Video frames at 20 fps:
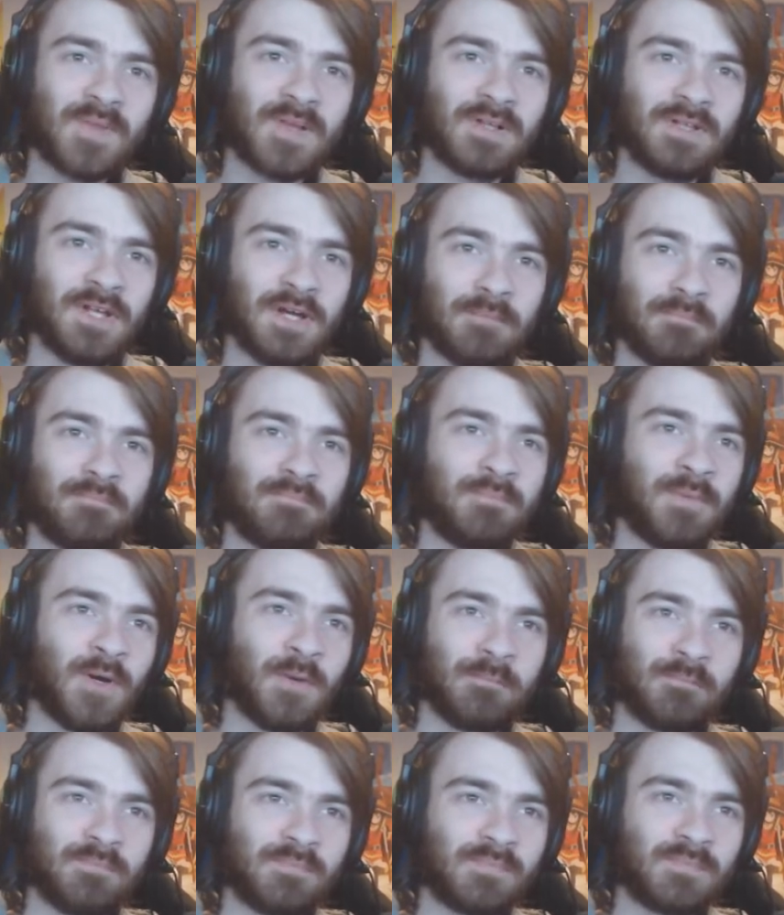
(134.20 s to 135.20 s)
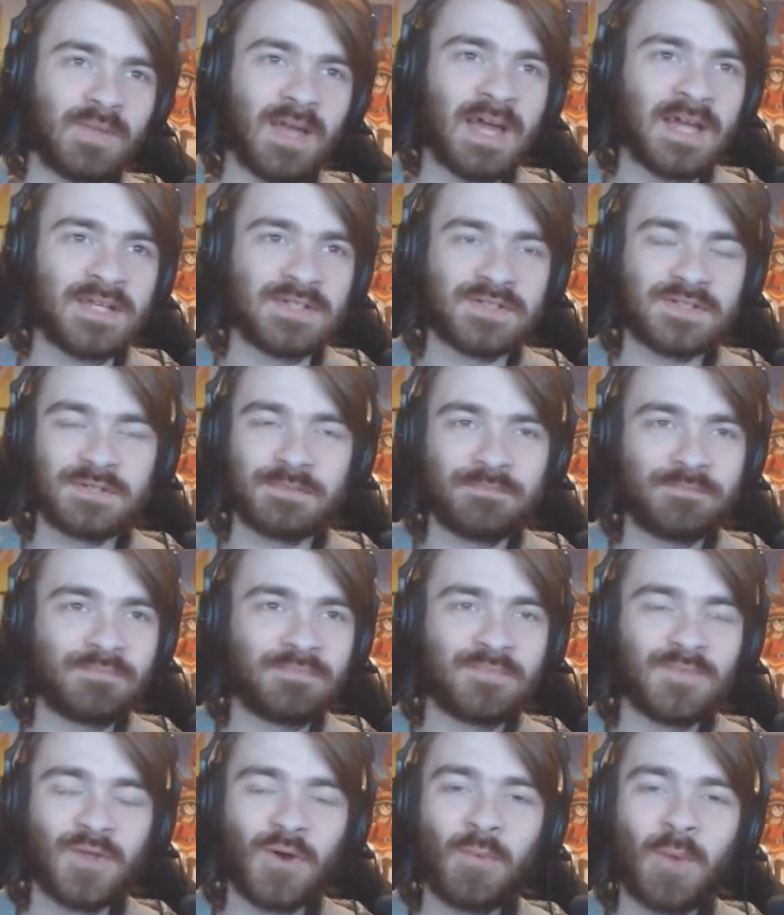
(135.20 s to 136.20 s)
Look, boom. Aced.
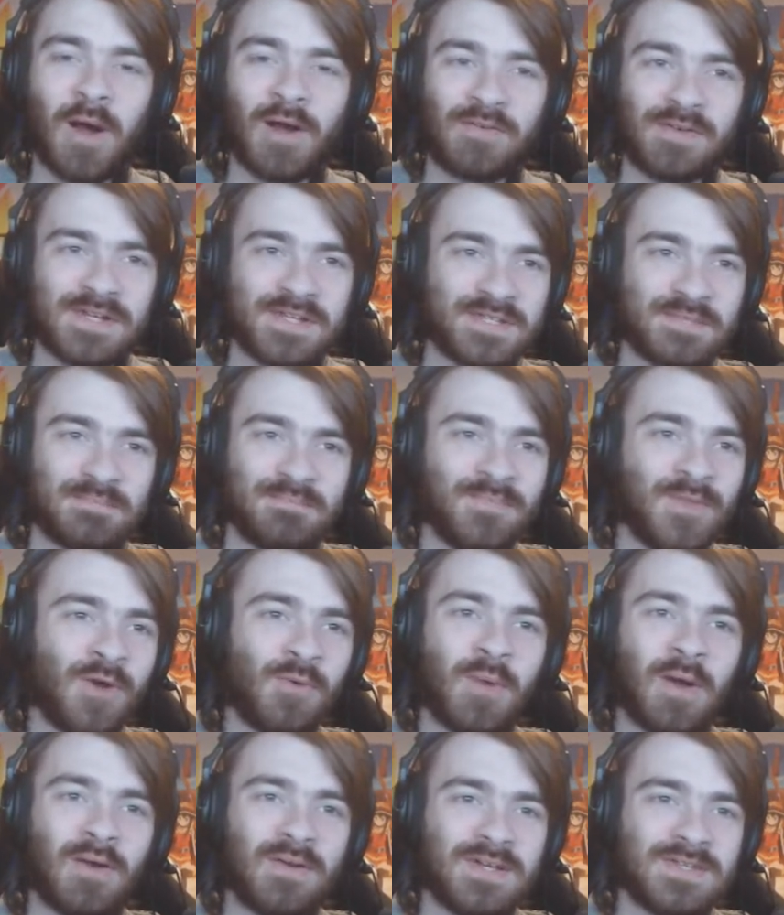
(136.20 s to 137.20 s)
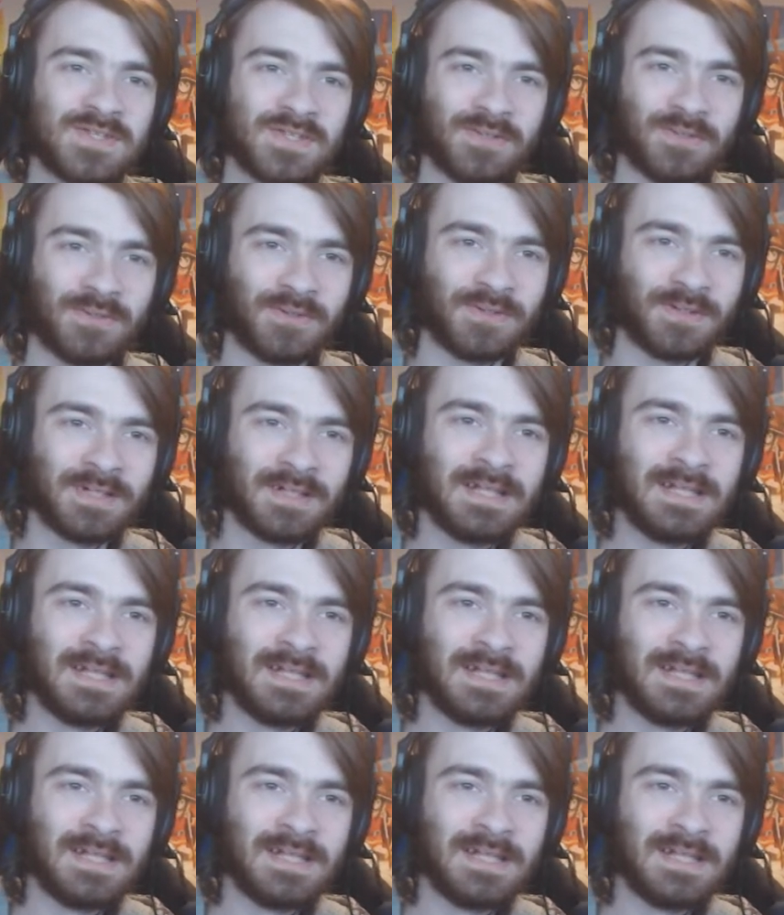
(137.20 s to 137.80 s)
No worries. No worries at all.